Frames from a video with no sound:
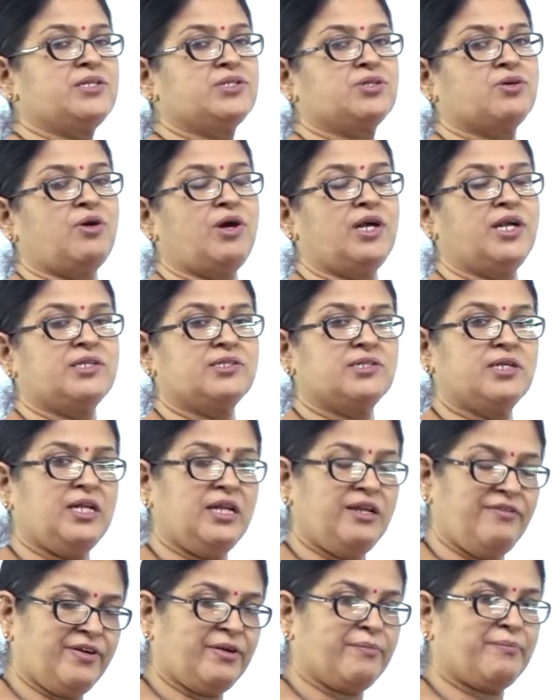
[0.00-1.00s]
is called as a
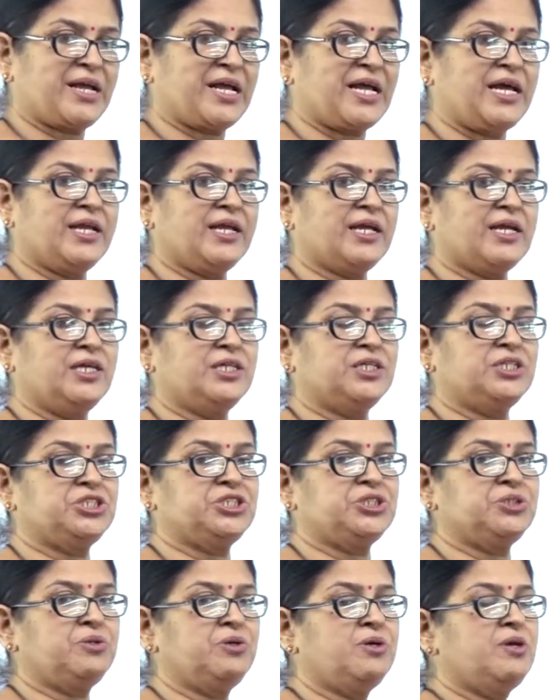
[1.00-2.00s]
living mechanical
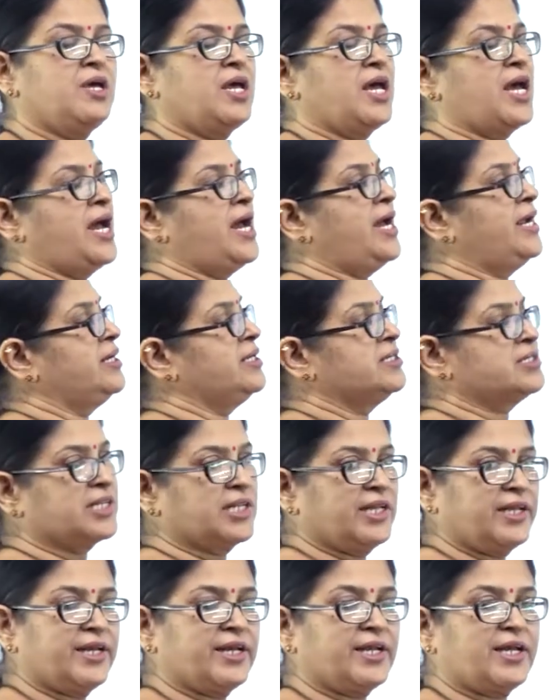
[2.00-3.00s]
tissue and
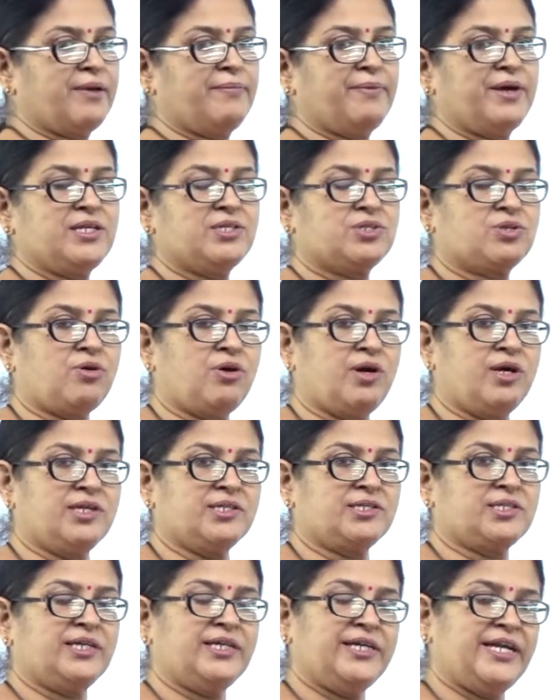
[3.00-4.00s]
sclerenchyma is called
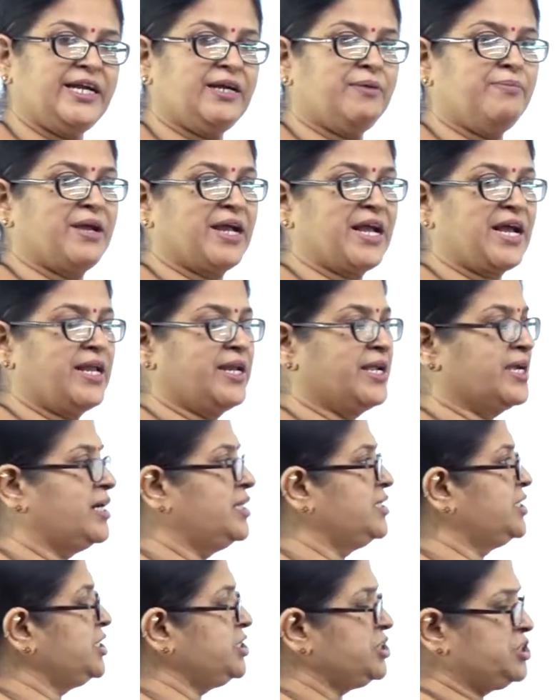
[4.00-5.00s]
as a dead
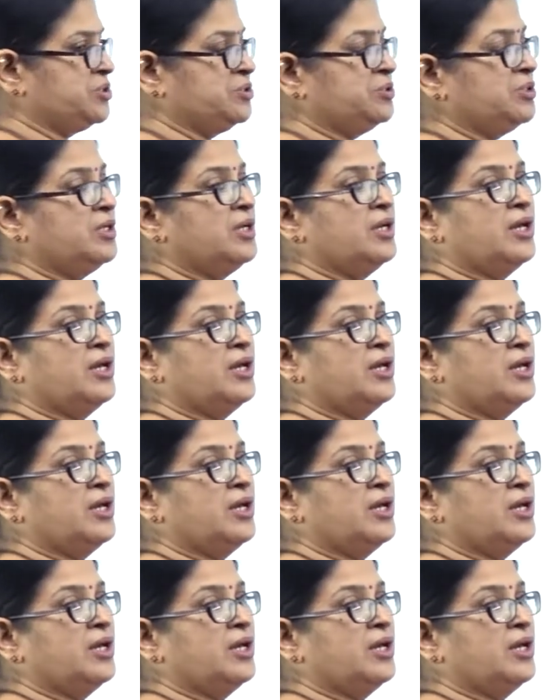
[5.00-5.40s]
mechanical tissue.